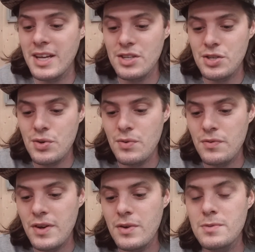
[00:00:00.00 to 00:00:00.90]
in short
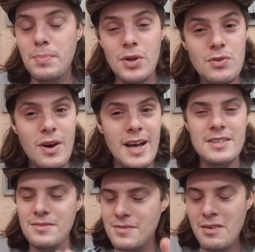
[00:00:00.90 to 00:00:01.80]
fills, blue
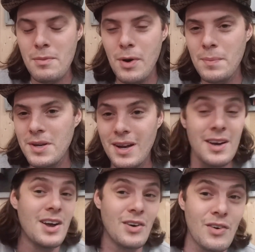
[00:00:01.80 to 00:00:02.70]
Raz, very popular.
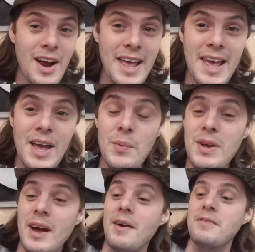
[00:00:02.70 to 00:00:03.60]
Right here we
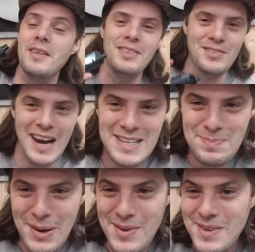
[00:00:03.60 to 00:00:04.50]
have the Raz
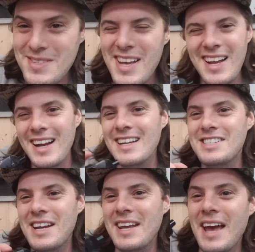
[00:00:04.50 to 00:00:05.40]
Blues. Let's
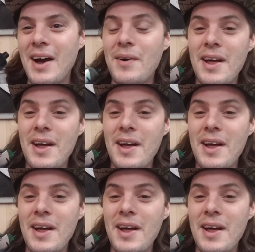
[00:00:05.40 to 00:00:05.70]
check it out.